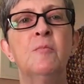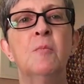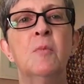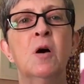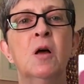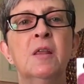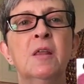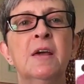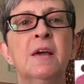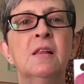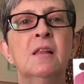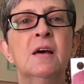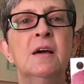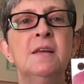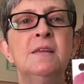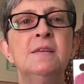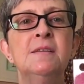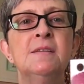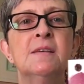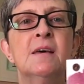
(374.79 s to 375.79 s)
Molly
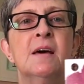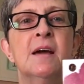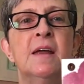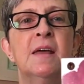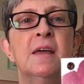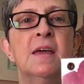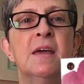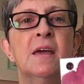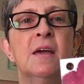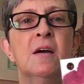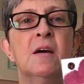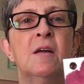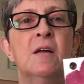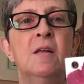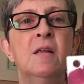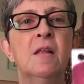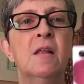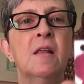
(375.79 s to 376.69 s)
Klein design again.